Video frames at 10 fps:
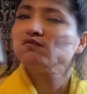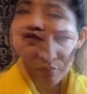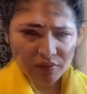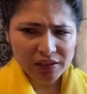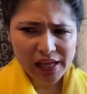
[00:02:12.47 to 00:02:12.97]

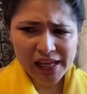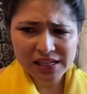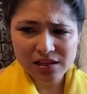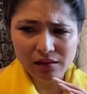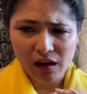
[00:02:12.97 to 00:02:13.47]
Yeah, it
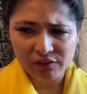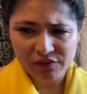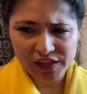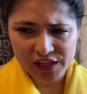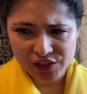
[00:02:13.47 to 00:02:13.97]
has a long
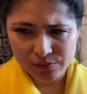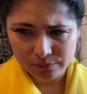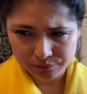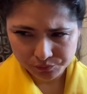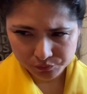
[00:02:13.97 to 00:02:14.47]
finish,
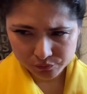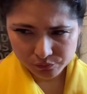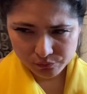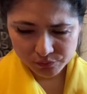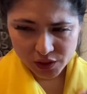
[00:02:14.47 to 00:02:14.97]

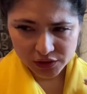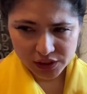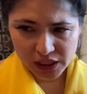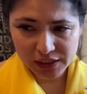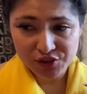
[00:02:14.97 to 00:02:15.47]

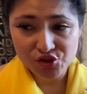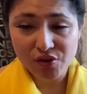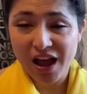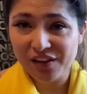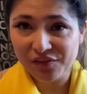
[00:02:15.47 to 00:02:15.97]
long and
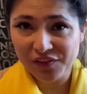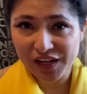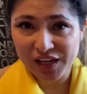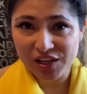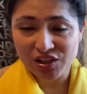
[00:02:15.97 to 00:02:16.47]
dry
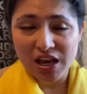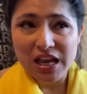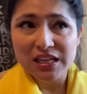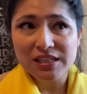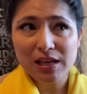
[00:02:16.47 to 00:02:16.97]
finish.
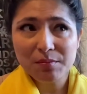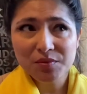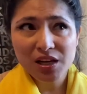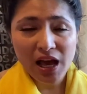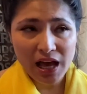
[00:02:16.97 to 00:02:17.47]

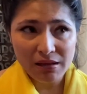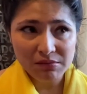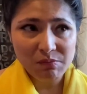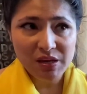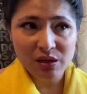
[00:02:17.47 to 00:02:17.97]

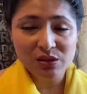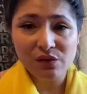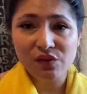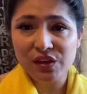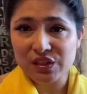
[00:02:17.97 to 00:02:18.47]
Sometimes because
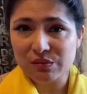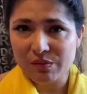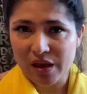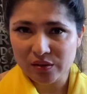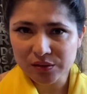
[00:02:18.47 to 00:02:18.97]
of the
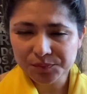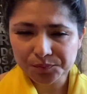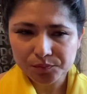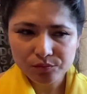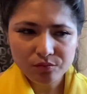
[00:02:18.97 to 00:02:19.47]
smell,
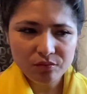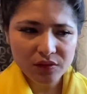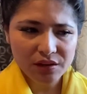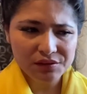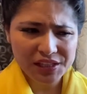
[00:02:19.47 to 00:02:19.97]

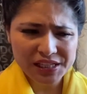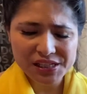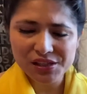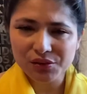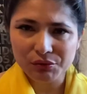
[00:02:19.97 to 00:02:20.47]

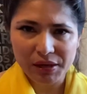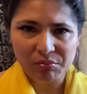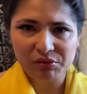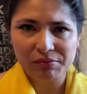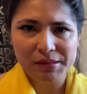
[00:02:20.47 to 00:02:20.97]
this grape
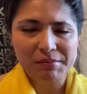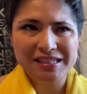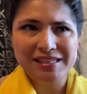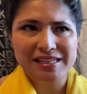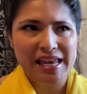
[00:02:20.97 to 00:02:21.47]
will be
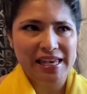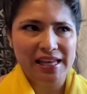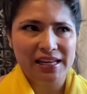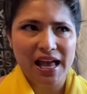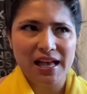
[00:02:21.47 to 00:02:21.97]

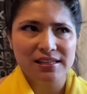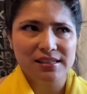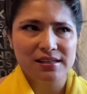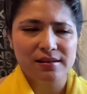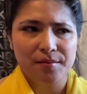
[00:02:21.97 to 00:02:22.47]
mistaken
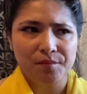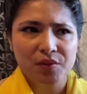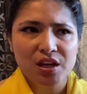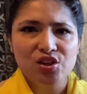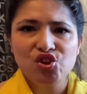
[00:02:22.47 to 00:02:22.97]
as a
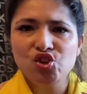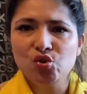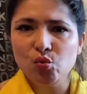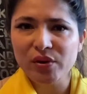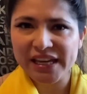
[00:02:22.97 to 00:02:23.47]

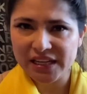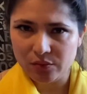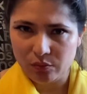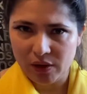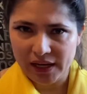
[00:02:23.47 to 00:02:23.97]
sweet
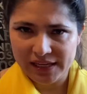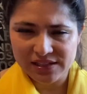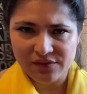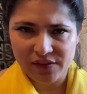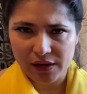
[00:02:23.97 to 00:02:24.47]
wine, as
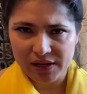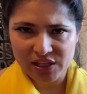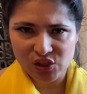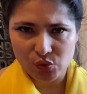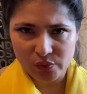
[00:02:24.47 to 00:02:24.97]
a very
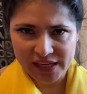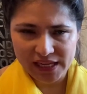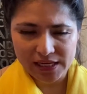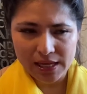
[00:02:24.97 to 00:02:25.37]
sweet.